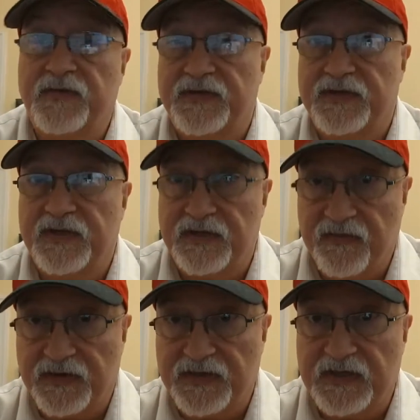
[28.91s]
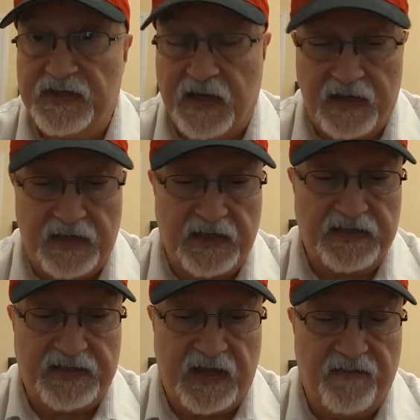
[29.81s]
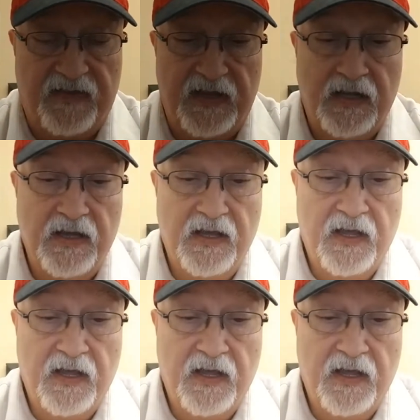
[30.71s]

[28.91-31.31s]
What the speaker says: which is construction site safety.